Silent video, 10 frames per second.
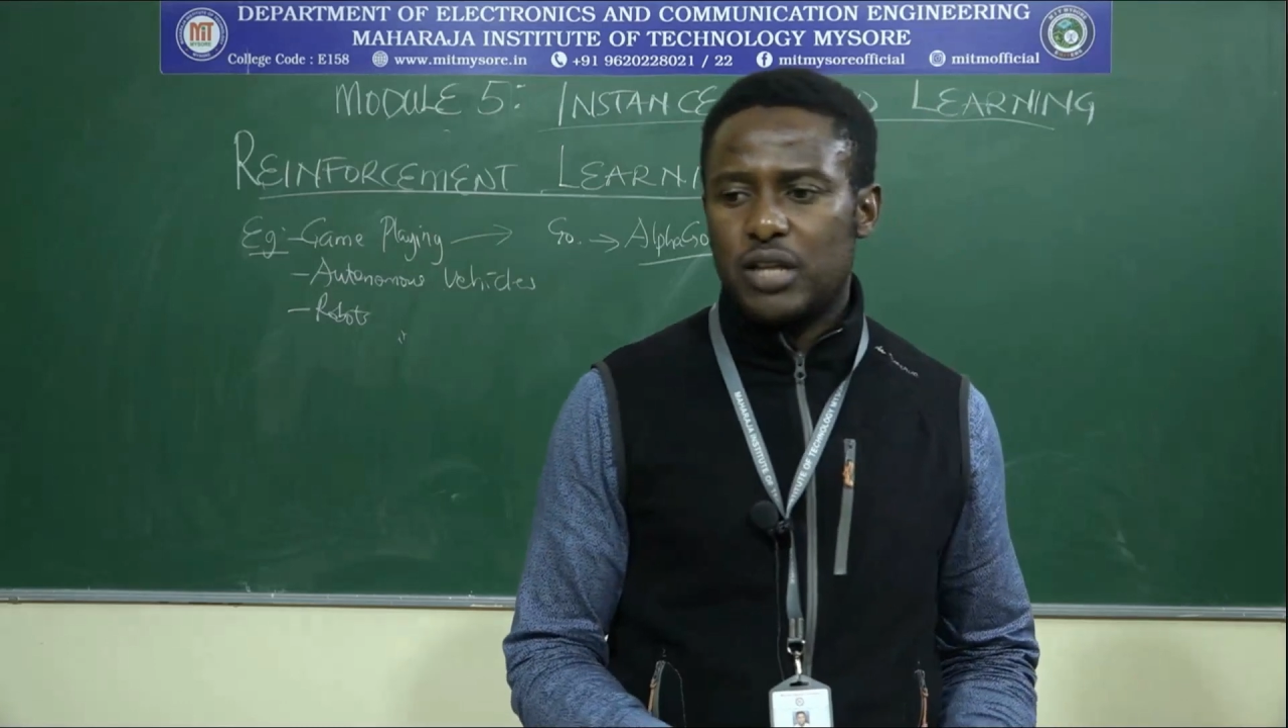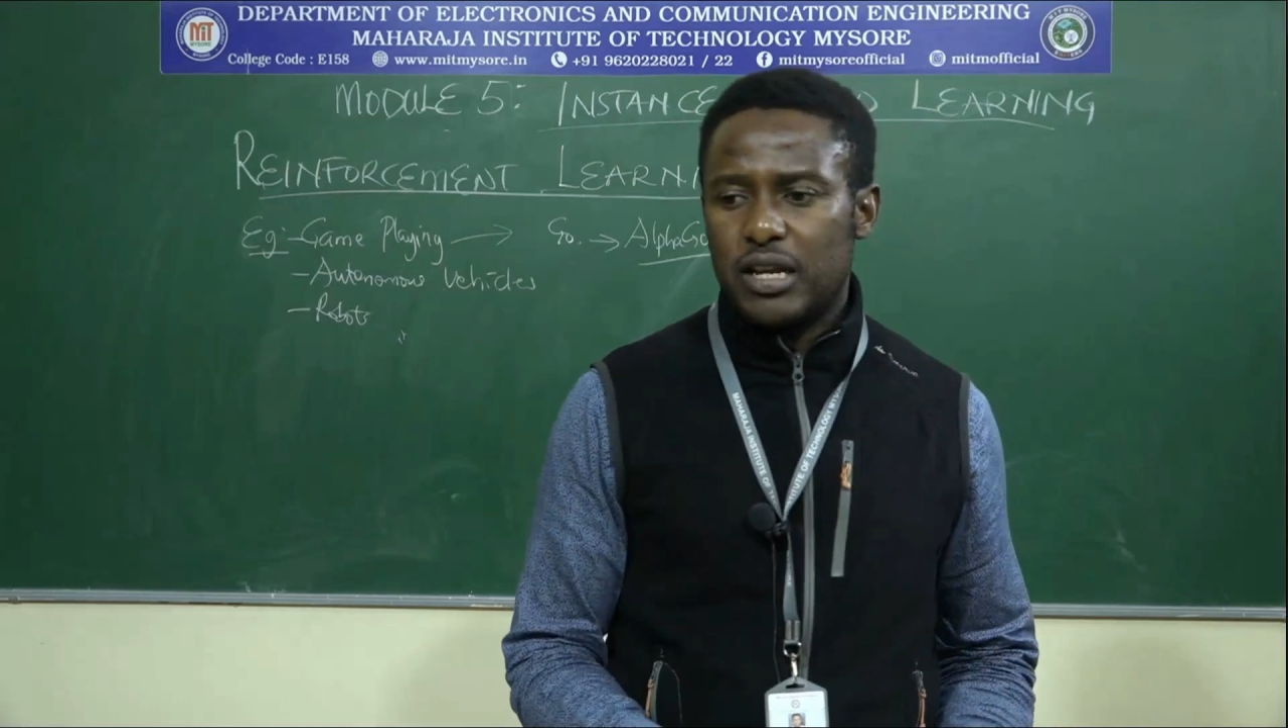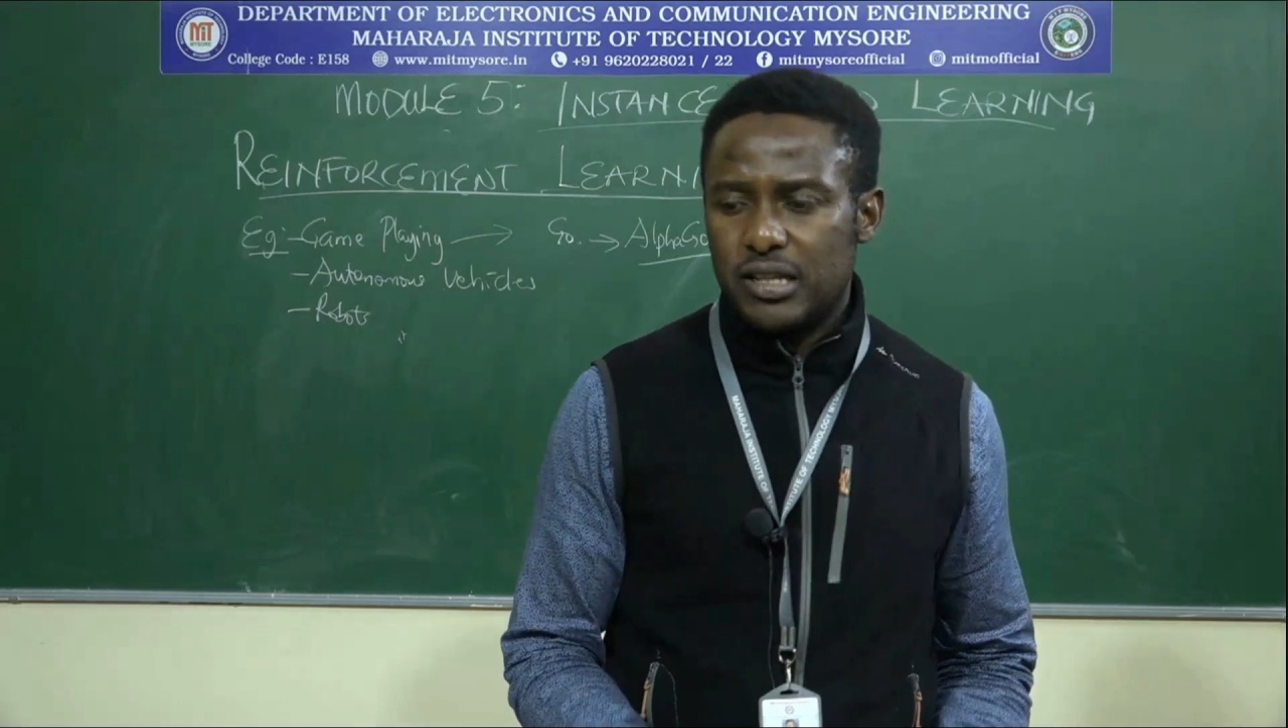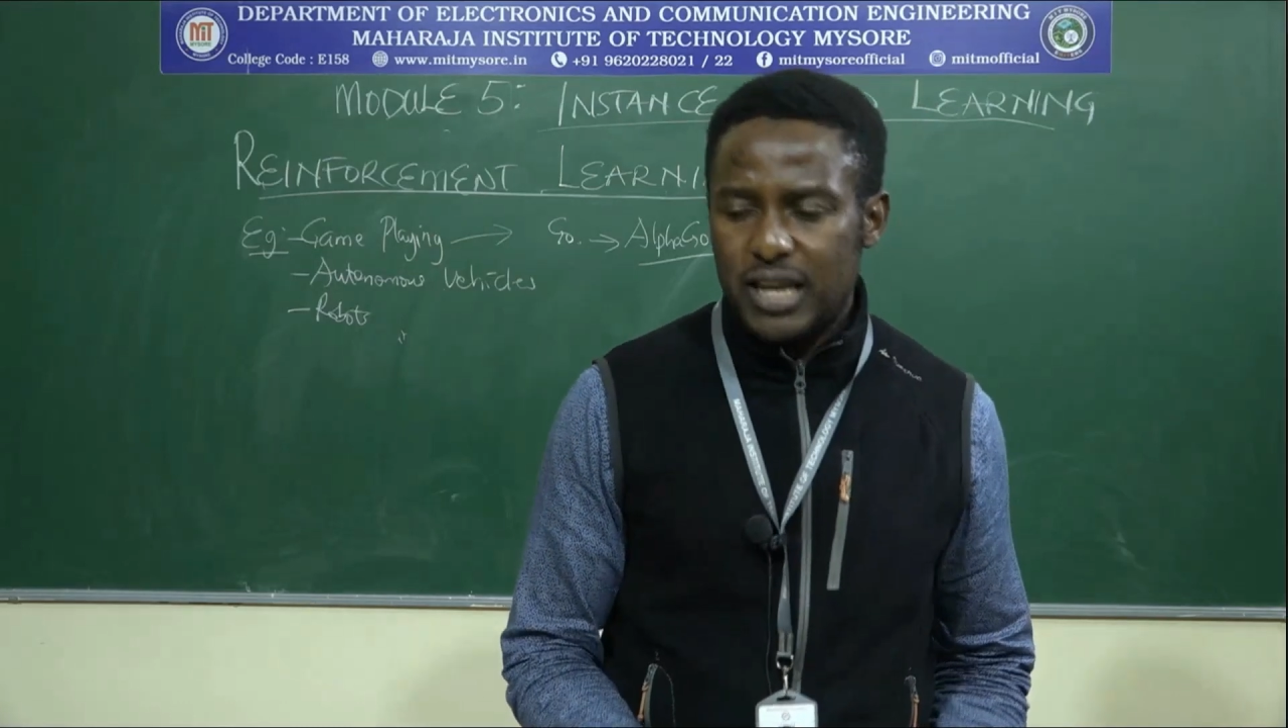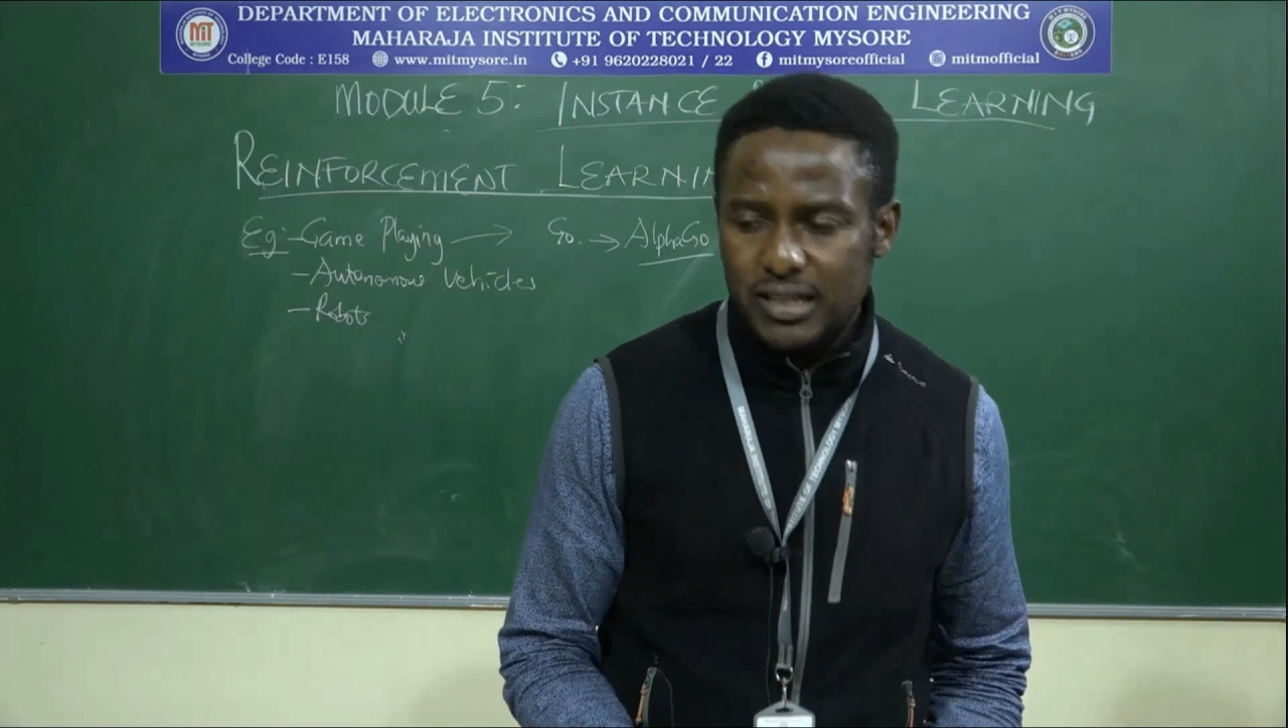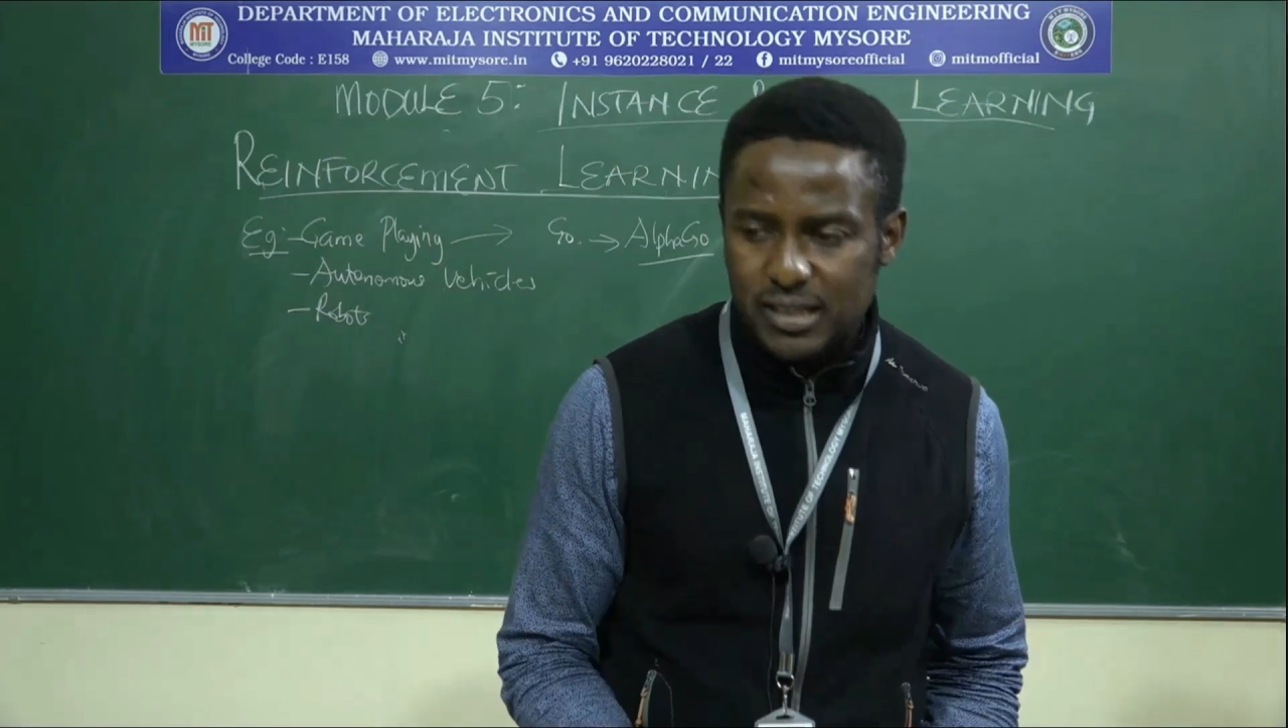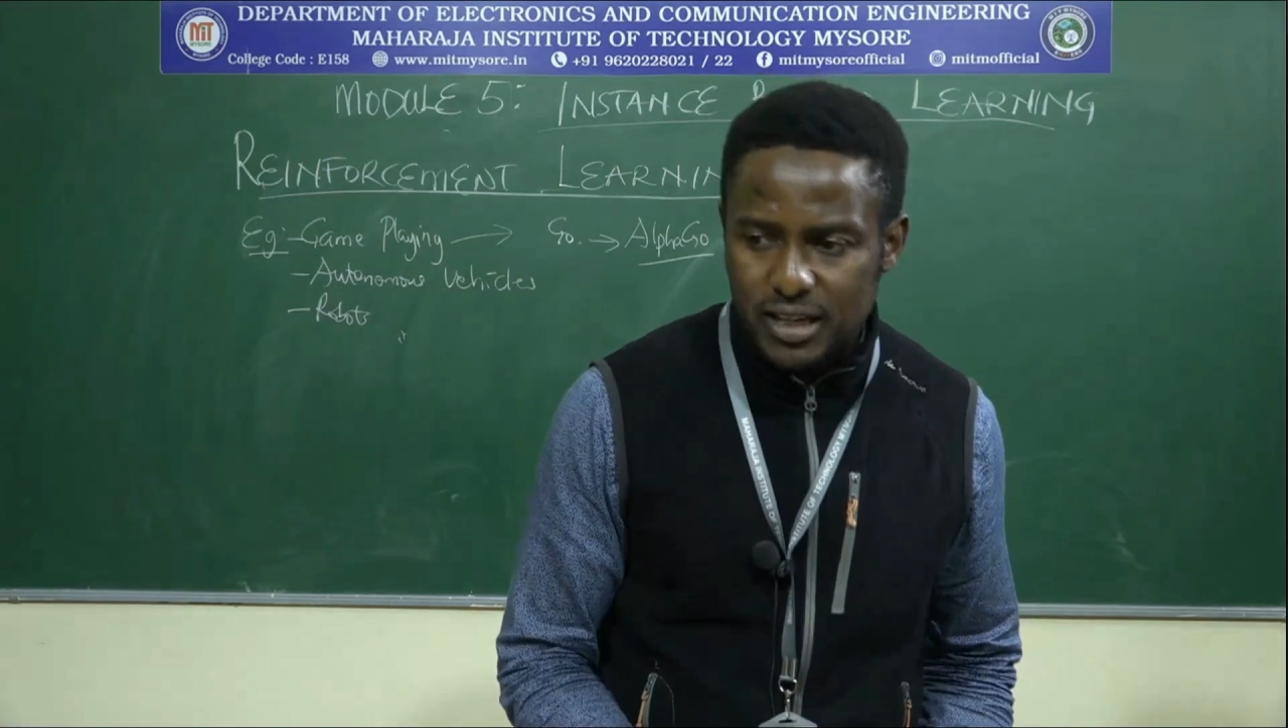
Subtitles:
dead